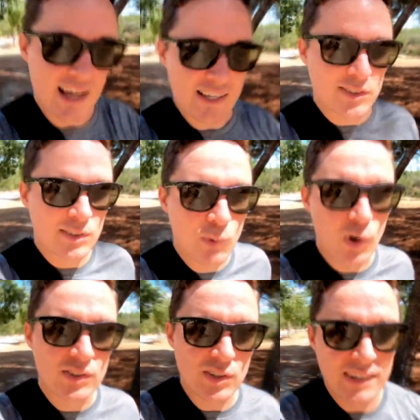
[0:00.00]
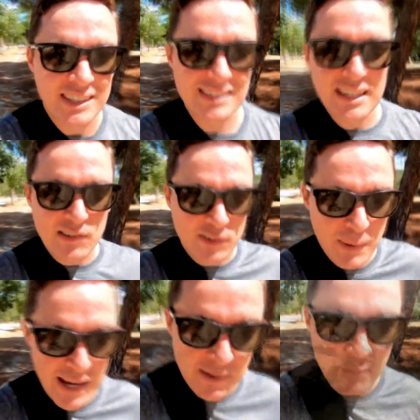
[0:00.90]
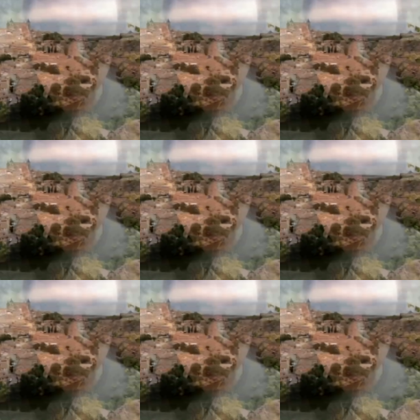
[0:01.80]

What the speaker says: So it's more sort of in the center of Spain